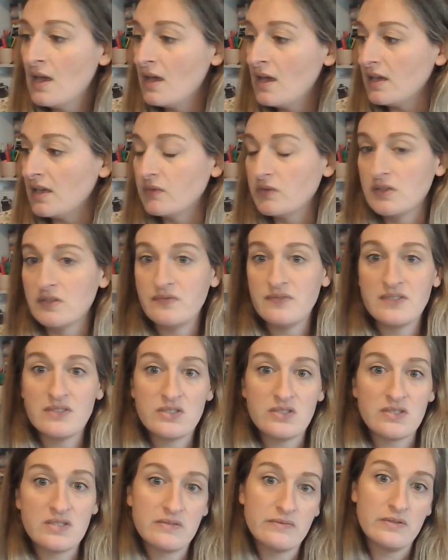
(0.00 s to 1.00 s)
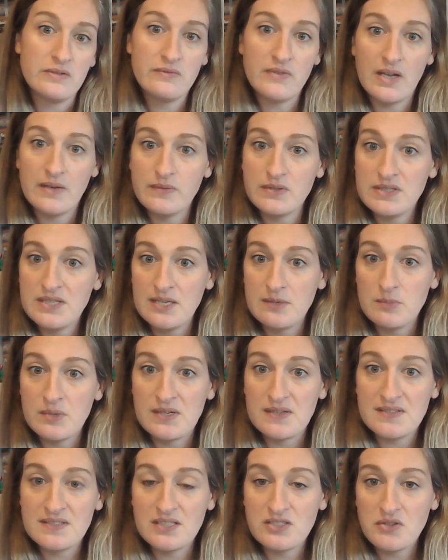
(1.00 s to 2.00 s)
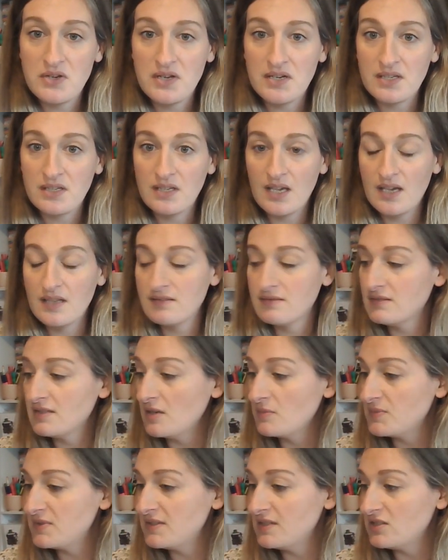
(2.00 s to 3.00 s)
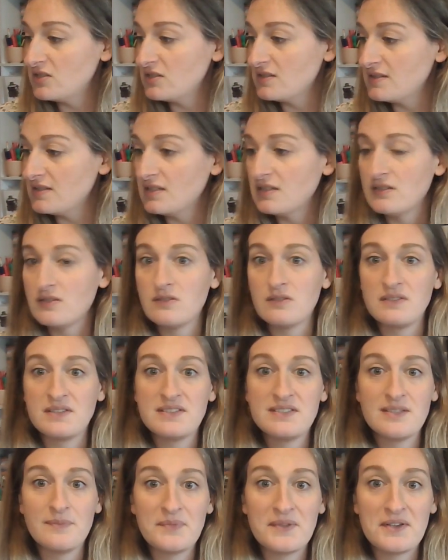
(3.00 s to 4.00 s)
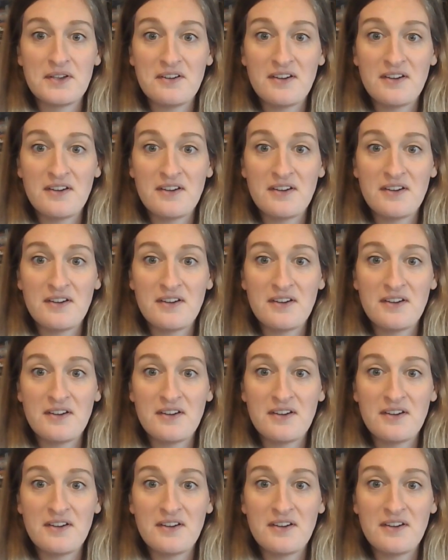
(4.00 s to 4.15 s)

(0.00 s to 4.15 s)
even if it's just for 5 or 10 minutes. I try to get some stitches in, or at least something